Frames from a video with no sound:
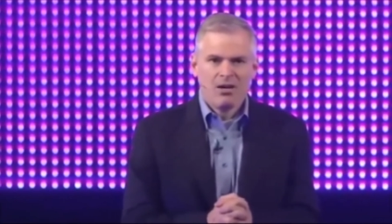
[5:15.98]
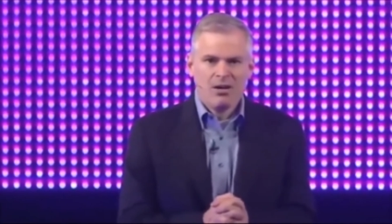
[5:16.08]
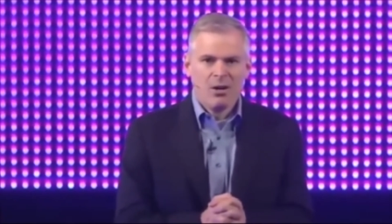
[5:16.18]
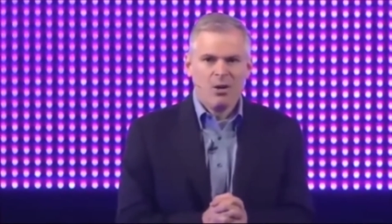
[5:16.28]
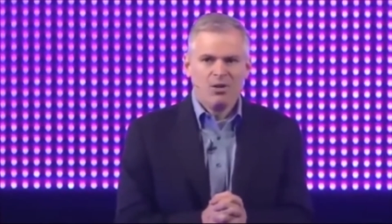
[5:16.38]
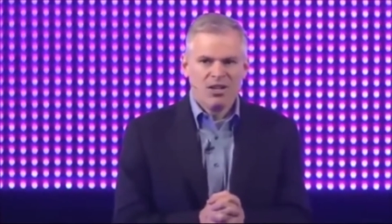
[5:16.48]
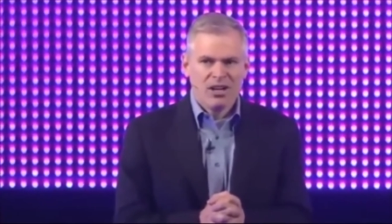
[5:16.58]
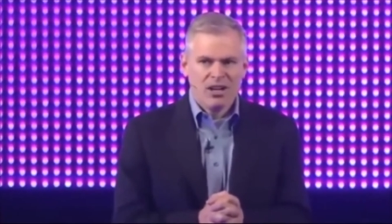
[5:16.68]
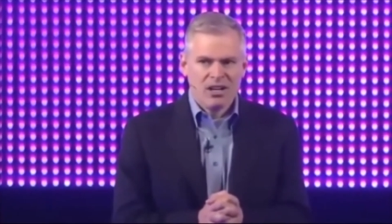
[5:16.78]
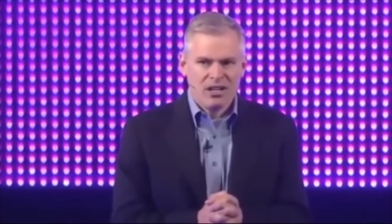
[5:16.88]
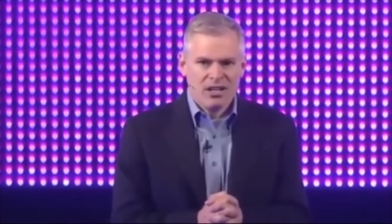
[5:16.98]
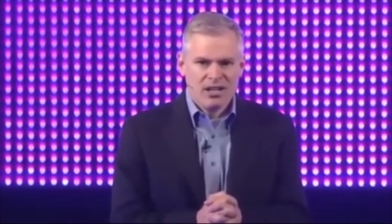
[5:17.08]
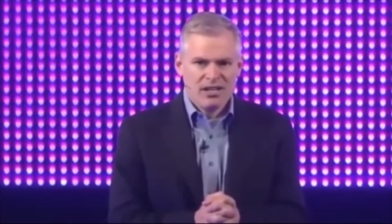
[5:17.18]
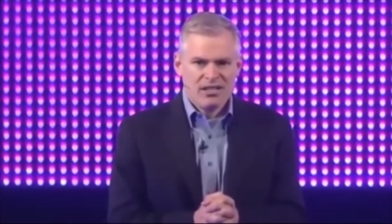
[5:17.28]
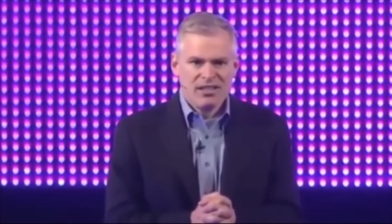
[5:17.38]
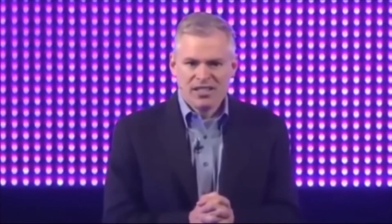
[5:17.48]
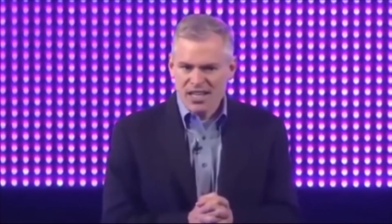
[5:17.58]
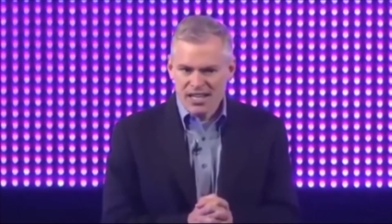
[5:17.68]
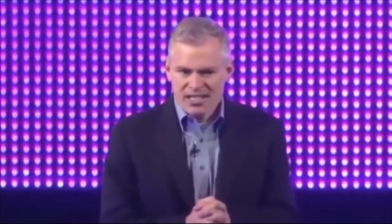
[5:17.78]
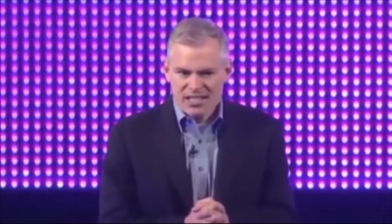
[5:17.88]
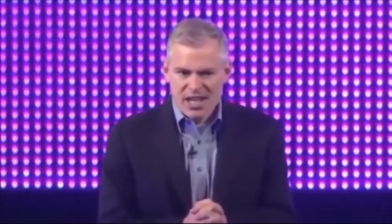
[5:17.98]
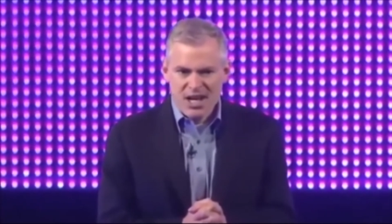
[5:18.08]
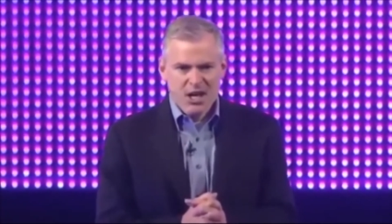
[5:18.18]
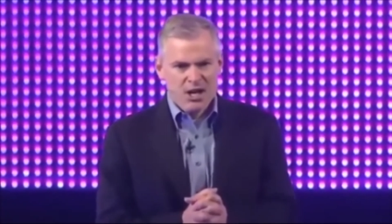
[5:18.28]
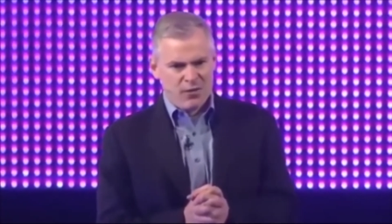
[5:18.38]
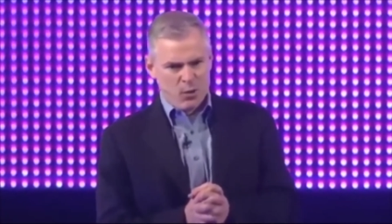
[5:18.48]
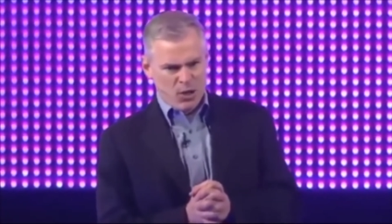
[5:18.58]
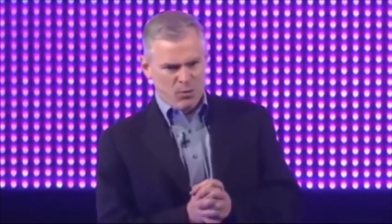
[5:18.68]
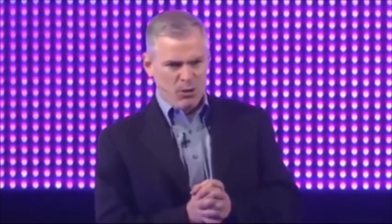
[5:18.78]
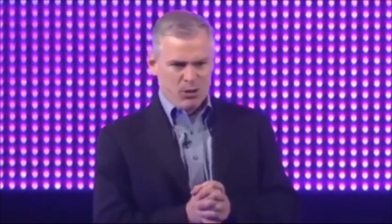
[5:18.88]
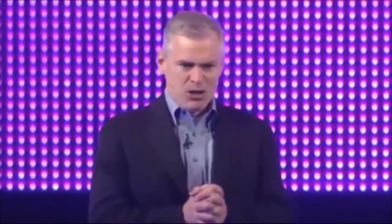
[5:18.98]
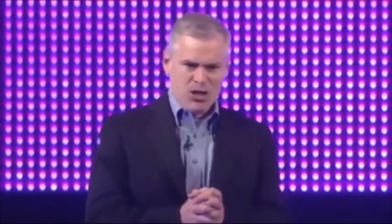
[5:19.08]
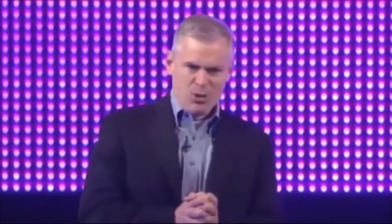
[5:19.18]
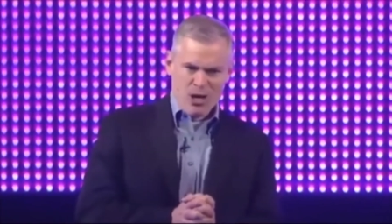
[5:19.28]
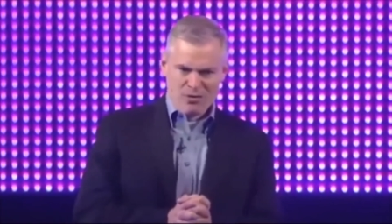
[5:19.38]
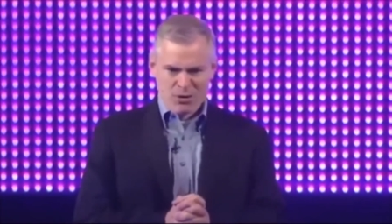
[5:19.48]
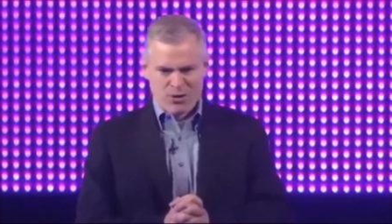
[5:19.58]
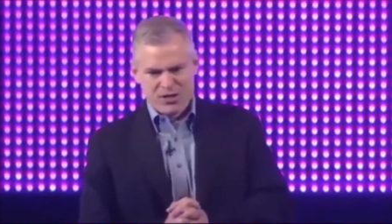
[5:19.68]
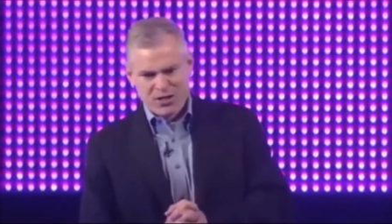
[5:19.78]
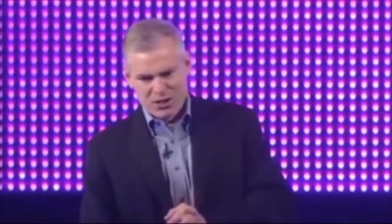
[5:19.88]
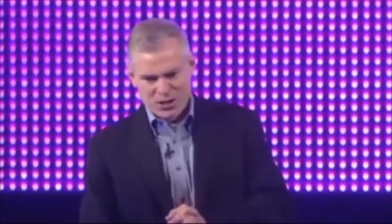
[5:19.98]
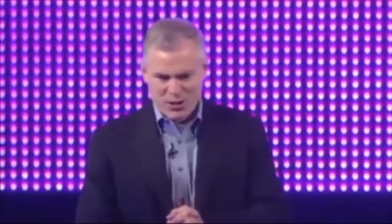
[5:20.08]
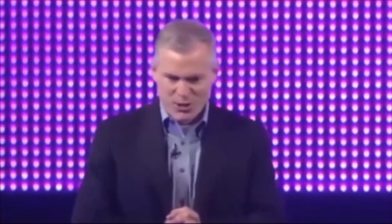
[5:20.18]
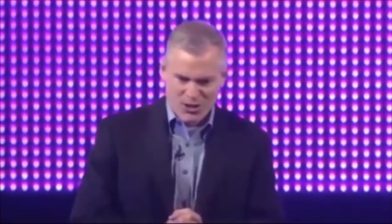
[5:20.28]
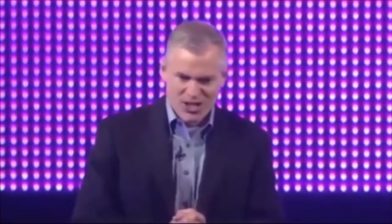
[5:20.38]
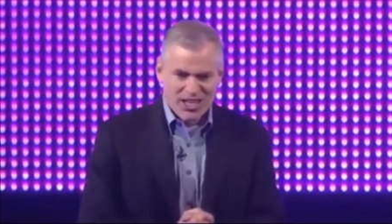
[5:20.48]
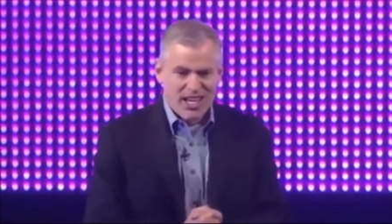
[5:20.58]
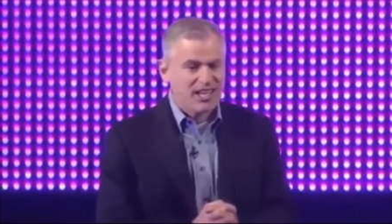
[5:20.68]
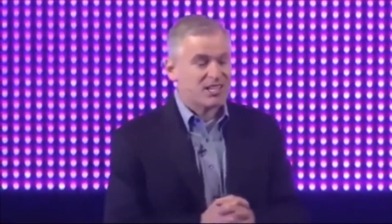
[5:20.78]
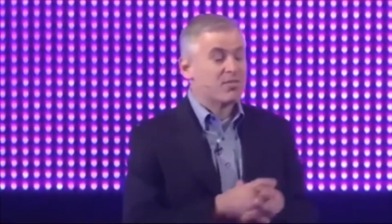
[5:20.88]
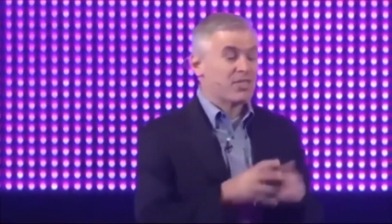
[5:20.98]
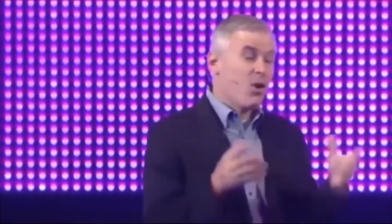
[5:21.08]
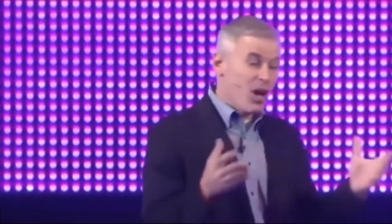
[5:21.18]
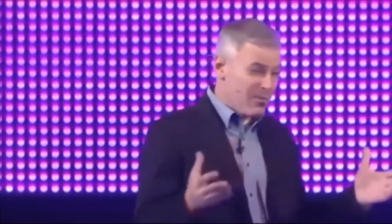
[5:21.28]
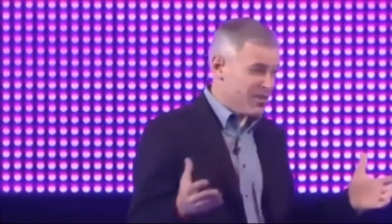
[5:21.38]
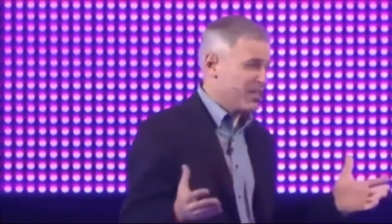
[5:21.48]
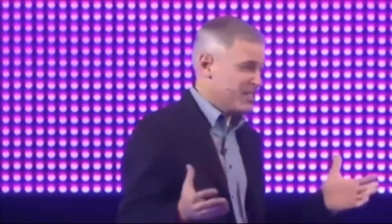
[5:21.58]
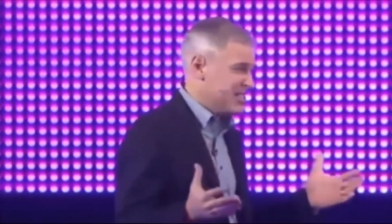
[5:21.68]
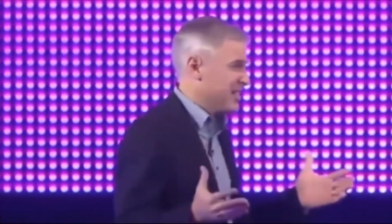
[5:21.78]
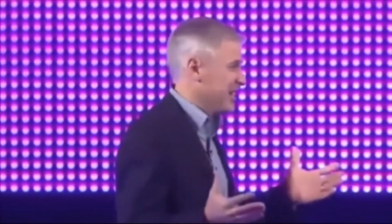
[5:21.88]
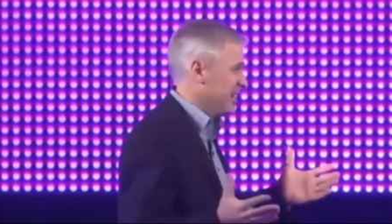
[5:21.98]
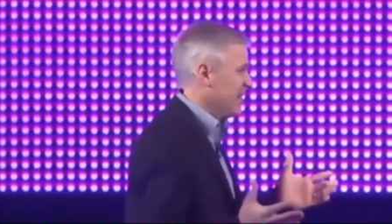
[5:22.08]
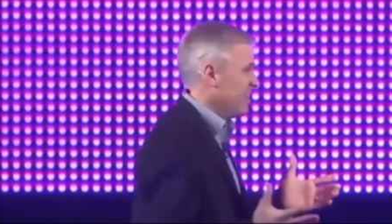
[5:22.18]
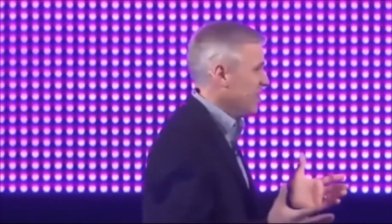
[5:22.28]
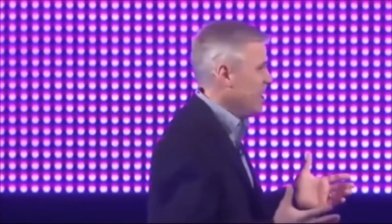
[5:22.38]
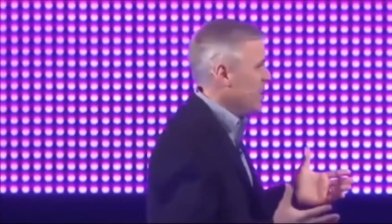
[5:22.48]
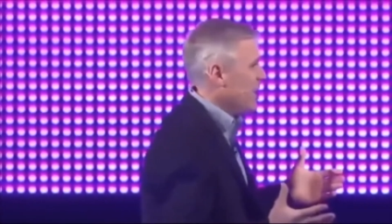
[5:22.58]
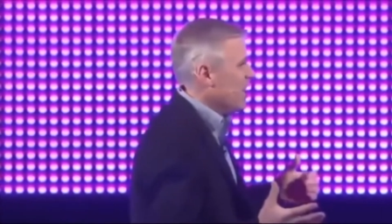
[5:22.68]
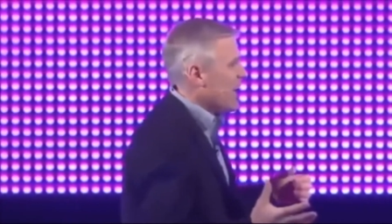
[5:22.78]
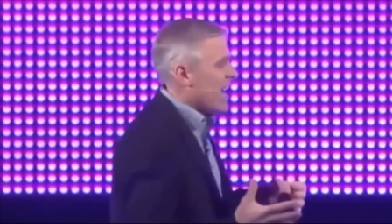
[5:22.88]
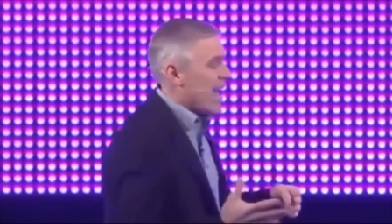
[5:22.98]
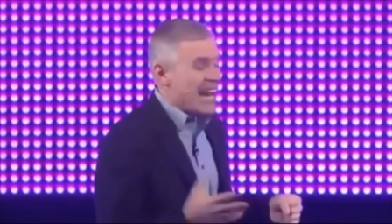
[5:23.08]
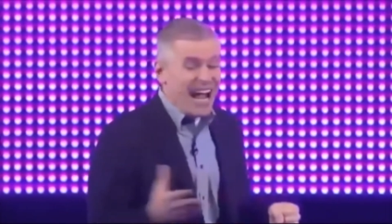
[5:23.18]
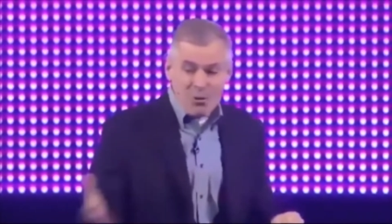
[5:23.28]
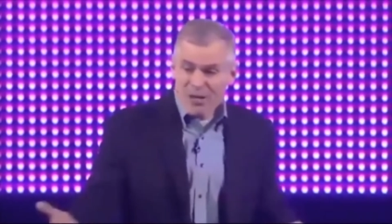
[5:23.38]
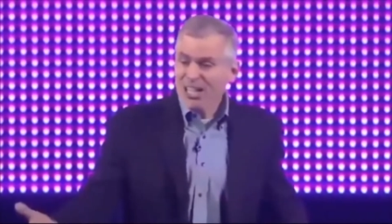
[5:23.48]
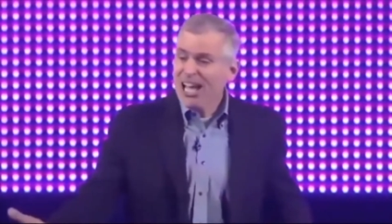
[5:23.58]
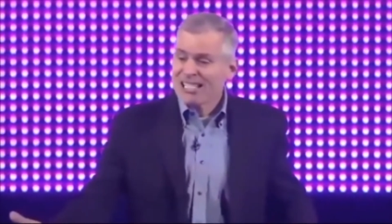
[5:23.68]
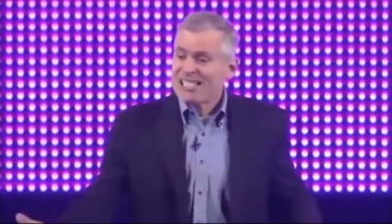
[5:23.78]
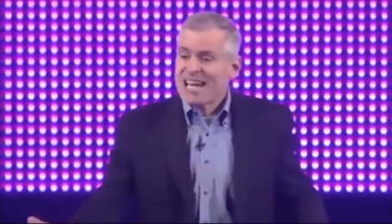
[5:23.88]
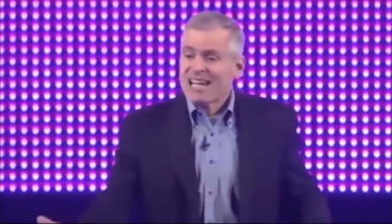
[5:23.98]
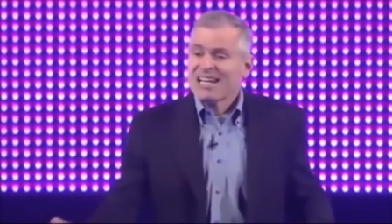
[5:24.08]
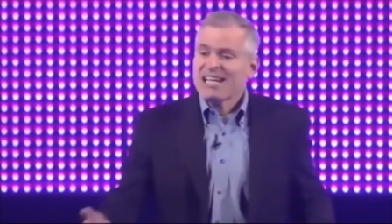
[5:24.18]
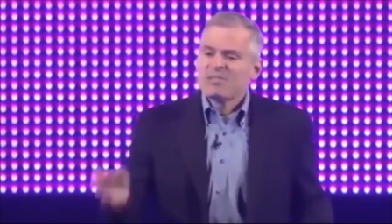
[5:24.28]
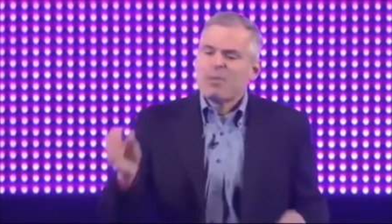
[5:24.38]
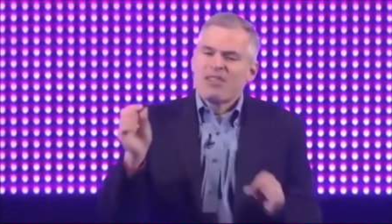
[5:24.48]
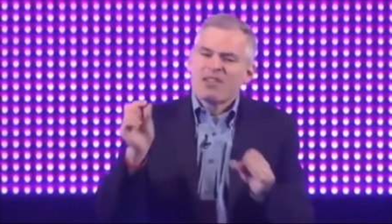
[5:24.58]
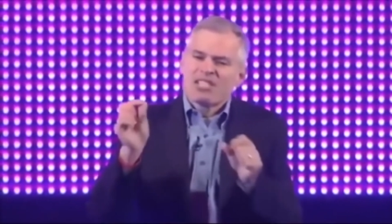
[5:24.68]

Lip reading: no duh. Did this guy just say, if you want to build a team, you have to trust each other? Yeah, it's so obvious, isn't it? And I realize that, and it is. But